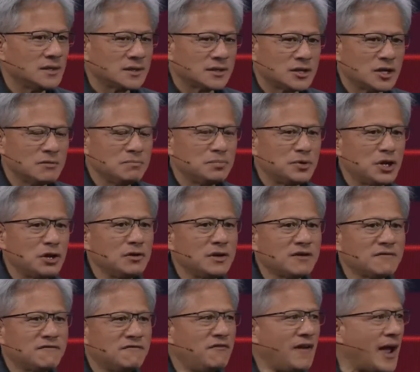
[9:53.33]

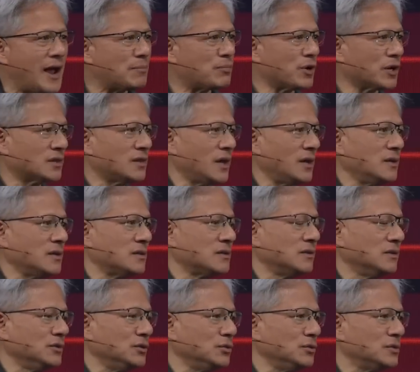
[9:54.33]
computing fabric that
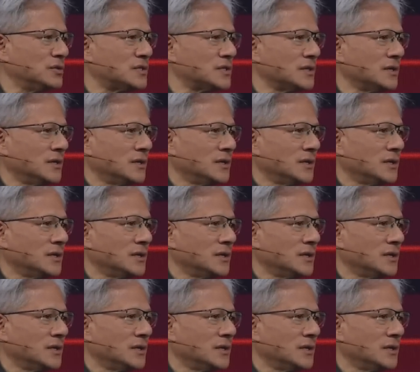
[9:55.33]
includes